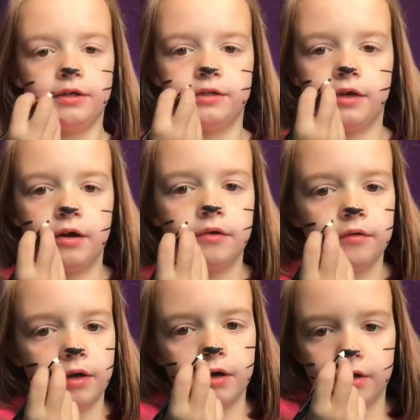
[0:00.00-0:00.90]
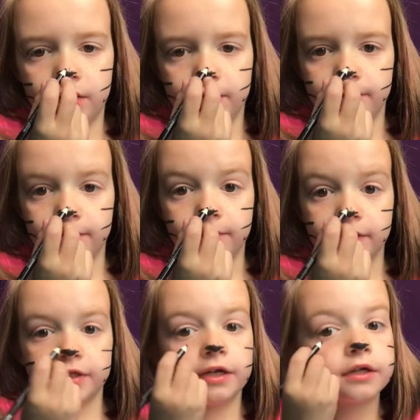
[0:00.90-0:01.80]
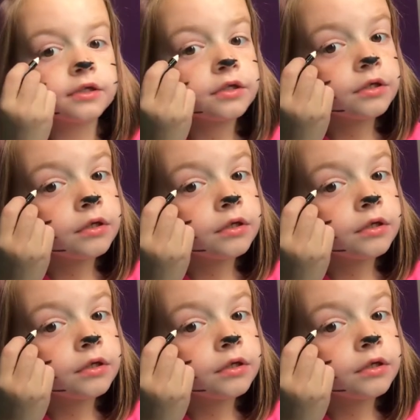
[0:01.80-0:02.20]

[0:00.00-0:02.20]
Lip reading: So, what's next?